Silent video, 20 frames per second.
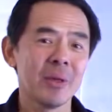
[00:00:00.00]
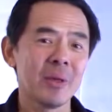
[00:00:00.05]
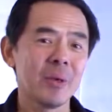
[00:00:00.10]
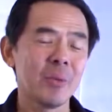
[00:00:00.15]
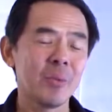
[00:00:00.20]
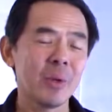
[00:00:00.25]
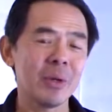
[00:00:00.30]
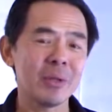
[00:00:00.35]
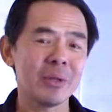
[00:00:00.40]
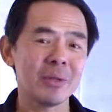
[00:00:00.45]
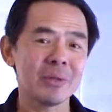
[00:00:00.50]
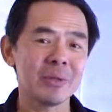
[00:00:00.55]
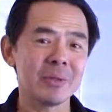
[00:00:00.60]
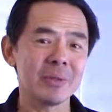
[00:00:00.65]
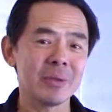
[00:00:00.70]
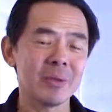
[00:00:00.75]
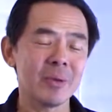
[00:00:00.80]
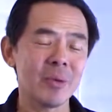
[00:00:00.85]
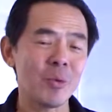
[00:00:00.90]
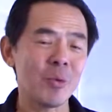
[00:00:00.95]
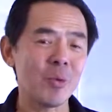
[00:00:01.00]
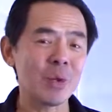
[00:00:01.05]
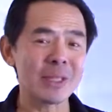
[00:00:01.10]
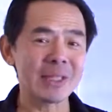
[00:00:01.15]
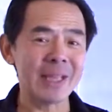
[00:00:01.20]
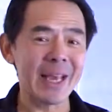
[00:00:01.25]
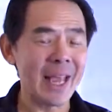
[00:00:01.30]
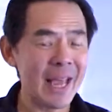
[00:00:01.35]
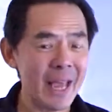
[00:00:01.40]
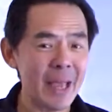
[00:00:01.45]
Well, what's
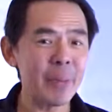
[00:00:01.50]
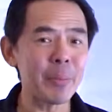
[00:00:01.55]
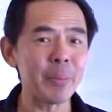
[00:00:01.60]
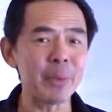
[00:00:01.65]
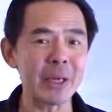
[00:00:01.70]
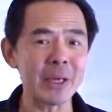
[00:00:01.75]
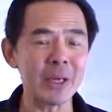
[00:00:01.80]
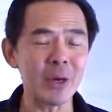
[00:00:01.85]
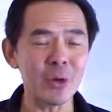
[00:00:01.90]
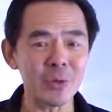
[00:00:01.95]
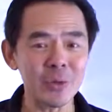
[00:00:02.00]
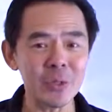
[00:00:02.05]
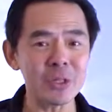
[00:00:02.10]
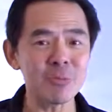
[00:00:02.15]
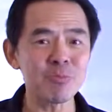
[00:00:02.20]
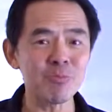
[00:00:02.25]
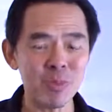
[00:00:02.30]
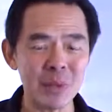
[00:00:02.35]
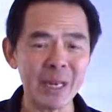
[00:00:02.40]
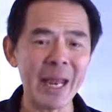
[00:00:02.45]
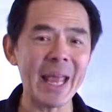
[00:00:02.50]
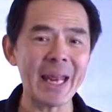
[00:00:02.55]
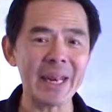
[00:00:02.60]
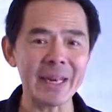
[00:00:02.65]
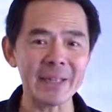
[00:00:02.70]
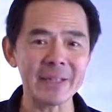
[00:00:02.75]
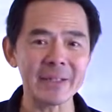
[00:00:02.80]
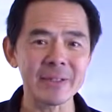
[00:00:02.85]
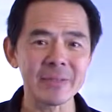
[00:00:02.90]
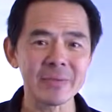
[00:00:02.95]
happening on this
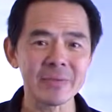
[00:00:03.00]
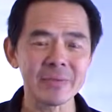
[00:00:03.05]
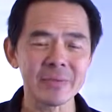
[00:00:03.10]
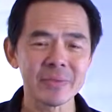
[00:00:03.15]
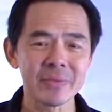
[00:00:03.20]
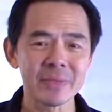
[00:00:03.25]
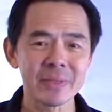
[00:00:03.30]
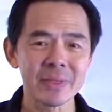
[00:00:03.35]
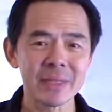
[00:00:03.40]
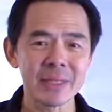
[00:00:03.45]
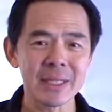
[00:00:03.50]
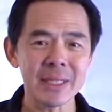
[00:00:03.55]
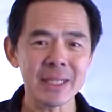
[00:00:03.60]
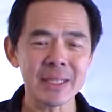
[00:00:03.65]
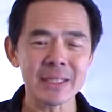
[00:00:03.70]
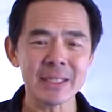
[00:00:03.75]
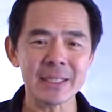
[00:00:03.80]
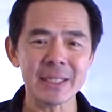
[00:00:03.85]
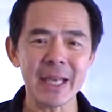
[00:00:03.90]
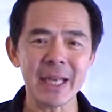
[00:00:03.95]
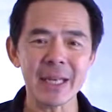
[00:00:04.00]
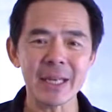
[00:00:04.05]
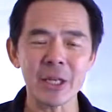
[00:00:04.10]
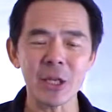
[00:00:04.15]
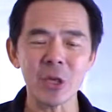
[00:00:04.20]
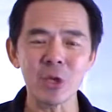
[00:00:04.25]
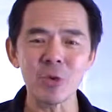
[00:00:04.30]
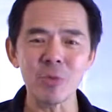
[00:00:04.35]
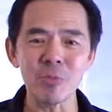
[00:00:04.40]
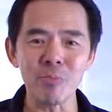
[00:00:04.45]
planet is that
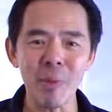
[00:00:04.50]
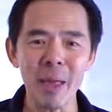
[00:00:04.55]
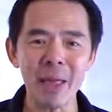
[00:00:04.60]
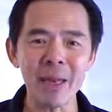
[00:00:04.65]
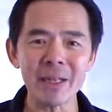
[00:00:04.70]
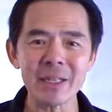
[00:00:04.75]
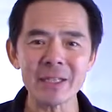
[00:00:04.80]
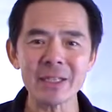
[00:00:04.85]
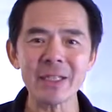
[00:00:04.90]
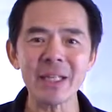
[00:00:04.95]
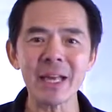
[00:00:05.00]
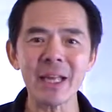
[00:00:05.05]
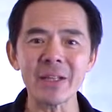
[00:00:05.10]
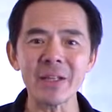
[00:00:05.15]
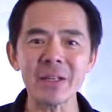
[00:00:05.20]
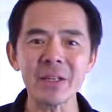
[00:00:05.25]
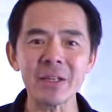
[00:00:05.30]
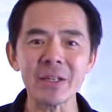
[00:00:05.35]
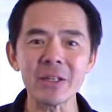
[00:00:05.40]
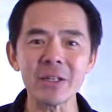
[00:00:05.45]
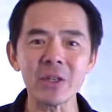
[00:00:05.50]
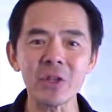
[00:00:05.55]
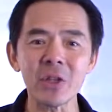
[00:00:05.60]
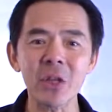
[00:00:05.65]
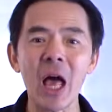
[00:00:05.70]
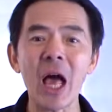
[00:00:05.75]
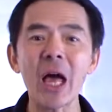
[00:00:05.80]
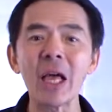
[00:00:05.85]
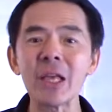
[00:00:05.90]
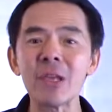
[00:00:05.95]
humanity and the earth
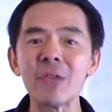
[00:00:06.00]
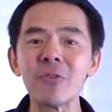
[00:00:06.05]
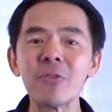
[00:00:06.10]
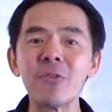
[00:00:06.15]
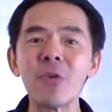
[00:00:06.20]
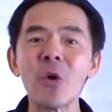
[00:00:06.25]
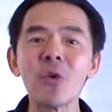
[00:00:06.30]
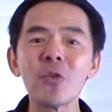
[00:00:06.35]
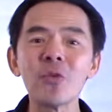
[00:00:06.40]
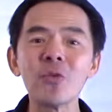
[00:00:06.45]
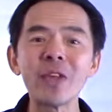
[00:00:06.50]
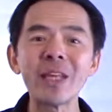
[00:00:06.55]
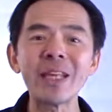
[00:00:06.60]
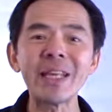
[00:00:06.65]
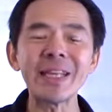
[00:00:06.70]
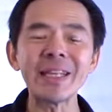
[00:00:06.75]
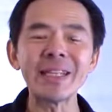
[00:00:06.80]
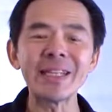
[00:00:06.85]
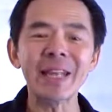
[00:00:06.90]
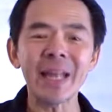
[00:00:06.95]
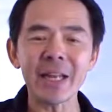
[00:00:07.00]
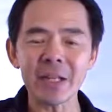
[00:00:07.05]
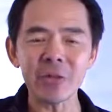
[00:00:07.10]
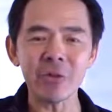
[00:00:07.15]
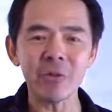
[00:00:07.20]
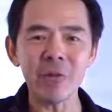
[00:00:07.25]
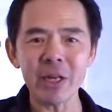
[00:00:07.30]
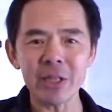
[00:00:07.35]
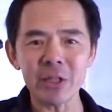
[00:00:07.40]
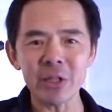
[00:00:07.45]
are evolving in that
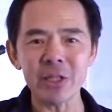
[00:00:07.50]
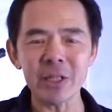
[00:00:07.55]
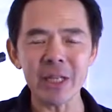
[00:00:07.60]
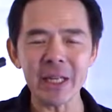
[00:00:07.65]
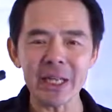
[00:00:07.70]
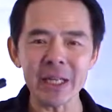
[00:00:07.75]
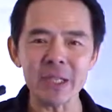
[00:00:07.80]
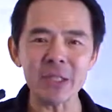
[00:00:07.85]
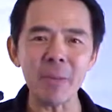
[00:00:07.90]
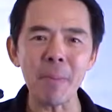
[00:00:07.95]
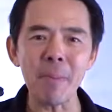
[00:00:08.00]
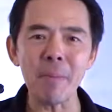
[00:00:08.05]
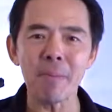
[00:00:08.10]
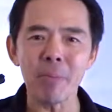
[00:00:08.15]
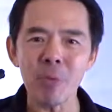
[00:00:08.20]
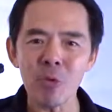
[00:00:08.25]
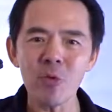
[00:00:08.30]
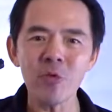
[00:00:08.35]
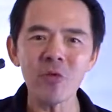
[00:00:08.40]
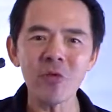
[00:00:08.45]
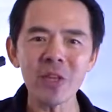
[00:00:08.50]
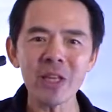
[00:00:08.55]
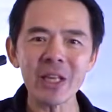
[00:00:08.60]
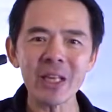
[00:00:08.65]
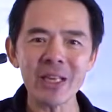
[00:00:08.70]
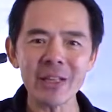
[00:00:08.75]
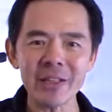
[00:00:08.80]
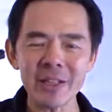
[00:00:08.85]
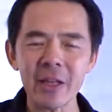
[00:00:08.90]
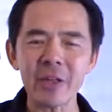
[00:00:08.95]
direction. It is moving
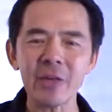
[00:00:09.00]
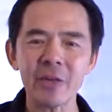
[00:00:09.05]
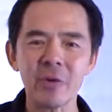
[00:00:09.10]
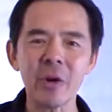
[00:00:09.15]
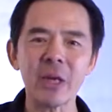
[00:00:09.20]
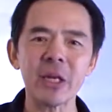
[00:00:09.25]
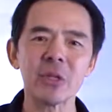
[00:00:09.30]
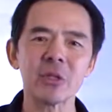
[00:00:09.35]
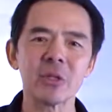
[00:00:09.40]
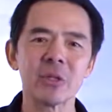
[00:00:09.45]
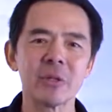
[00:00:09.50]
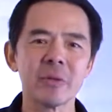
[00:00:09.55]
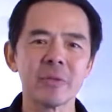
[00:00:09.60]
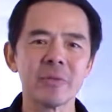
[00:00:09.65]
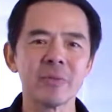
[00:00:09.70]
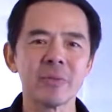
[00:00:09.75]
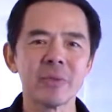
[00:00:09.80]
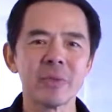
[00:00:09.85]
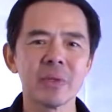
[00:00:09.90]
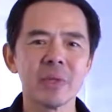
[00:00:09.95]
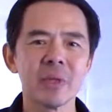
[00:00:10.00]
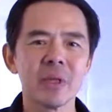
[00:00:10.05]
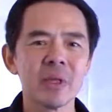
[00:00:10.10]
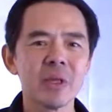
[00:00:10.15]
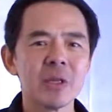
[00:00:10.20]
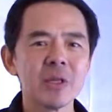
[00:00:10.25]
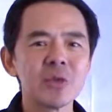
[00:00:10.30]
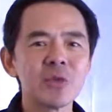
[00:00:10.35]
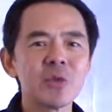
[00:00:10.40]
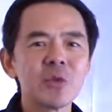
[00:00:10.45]
in that direction.
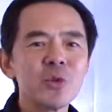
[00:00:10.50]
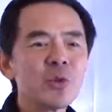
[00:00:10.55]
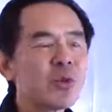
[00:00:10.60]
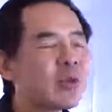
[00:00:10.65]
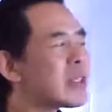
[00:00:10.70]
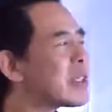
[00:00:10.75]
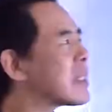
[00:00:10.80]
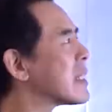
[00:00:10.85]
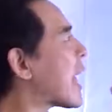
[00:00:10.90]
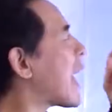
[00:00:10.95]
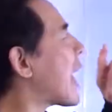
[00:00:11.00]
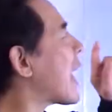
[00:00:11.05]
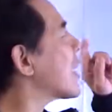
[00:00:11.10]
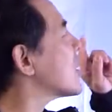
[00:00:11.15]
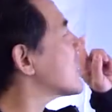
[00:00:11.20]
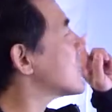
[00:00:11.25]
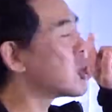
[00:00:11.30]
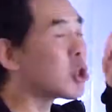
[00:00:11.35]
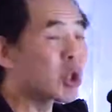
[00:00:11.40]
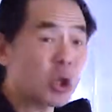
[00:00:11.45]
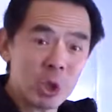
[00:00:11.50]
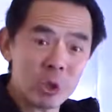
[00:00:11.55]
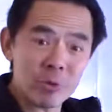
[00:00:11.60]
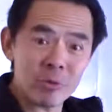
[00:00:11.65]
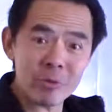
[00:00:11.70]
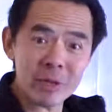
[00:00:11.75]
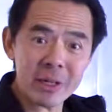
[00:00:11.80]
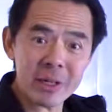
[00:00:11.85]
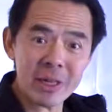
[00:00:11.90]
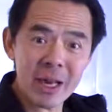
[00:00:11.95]
So your STAR
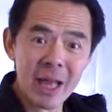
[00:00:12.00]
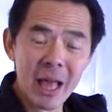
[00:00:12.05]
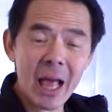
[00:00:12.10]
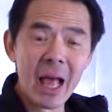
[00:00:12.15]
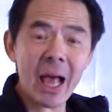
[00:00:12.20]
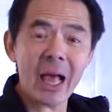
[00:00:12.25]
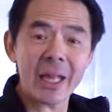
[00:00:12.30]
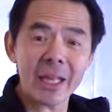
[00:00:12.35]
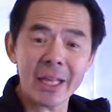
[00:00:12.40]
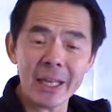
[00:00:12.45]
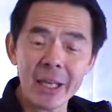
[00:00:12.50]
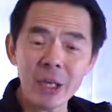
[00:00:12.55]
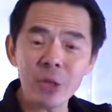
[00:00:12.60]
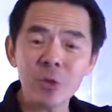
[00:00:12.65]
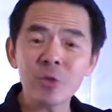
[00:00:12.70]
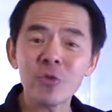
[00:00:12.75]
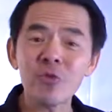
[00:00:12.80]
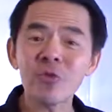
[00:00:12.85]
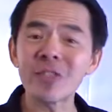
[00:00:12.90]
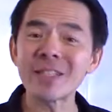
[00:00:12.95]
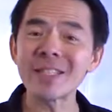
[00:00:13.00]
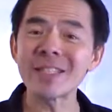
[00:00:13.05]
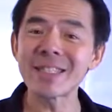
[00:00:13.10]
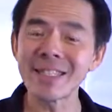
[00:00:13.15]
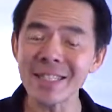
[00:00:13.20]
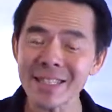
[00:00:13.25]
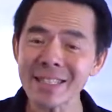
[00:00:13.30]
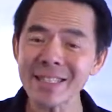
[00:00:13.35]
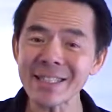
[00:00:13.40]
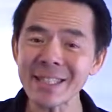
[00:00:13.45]
children are here to
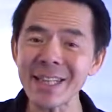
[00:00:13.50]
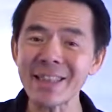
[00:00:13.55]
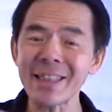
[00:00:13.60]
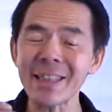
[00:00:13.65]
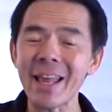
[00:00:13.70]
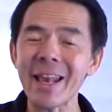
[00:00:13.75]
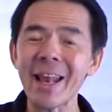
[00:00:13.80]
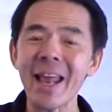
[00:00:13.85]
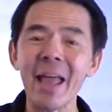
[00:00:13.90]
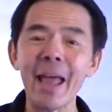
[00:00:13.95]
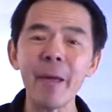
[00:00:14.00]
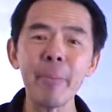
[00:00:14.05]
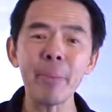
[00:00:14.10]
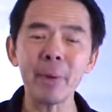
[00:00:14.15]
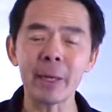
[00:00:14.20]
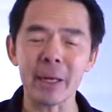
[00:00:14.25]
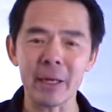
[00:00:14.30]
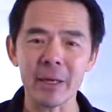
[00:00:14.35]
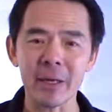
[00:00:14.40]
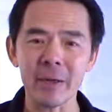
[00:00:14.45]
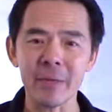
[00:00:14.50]
facilitate that happening.